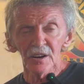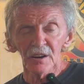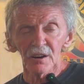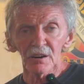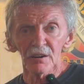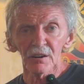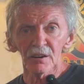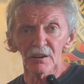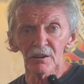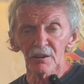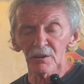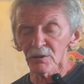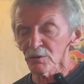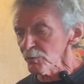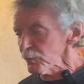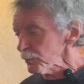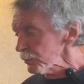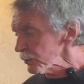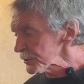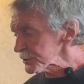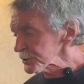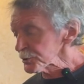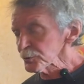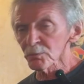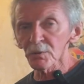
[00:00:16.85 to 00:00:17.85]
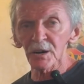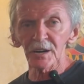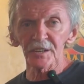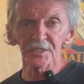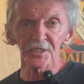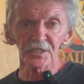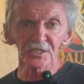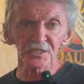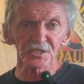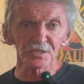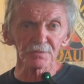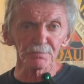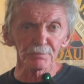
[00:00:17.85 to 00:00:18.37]
What you might
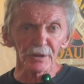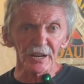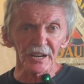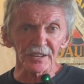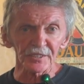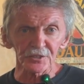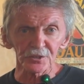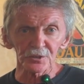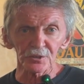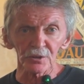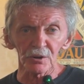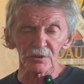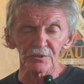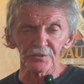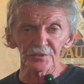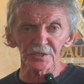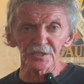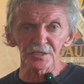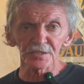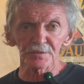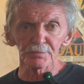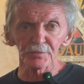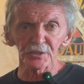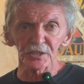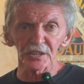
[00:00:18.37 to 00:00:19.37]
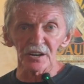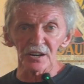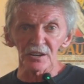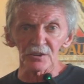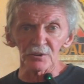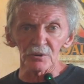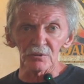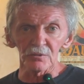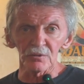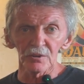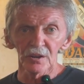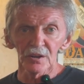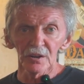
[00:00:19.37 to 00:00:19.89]
expect on this
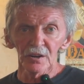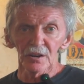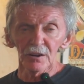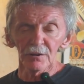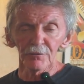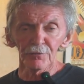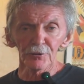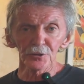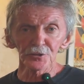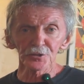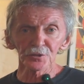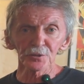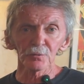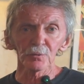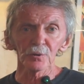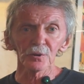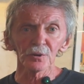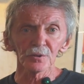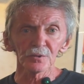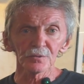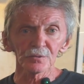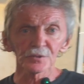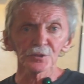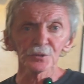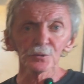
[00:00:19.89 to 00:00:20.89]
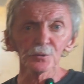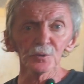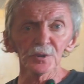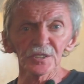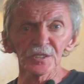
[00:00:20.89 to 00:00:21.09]
piano? First of all, you